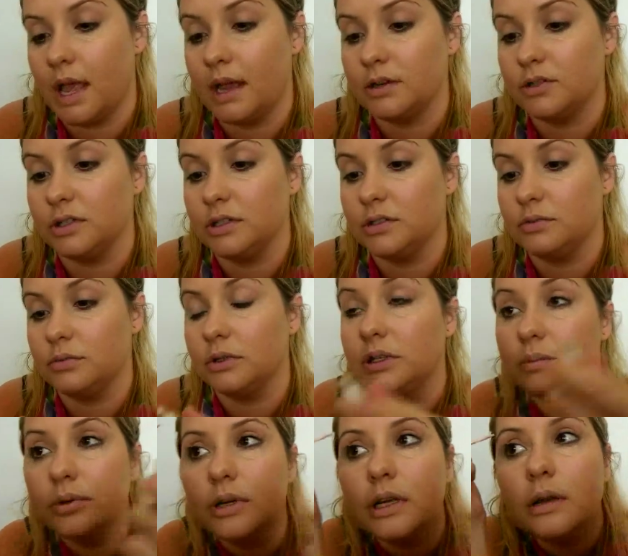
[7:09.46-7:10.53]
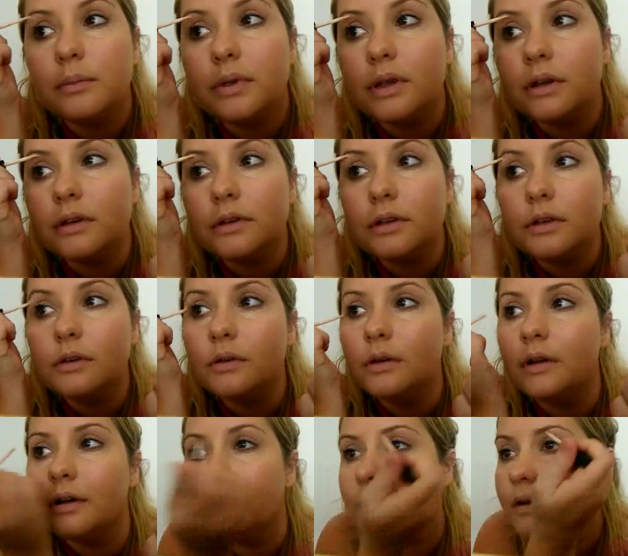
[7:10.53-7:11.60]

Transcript: Actually, it's really pretty up here too.